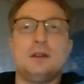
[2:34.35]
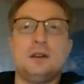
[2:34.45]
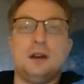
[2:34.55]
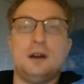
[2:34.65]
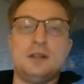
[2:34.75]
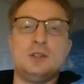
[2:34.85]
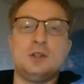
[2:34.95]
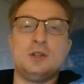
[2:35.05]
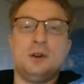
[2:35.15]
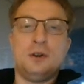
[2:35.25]
got
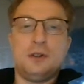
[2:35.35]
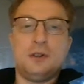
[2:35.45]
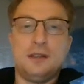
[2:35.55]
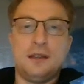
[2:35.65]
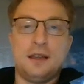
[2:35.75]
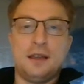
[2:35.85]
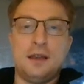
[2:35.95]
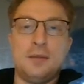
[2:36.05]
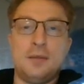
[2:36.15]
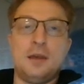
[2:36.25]
injured early in the
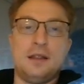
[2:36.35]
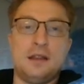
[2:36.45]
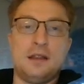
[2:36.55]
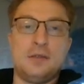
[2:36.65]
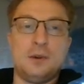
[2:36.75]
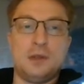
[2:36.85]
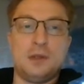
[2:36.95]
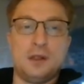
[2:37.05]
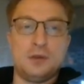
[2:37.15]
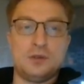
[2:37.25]
game and left me with a
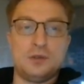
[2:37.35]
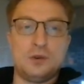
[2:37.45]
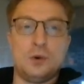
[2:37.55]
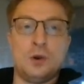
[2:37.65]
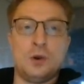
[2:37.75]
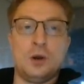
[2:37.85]
low score,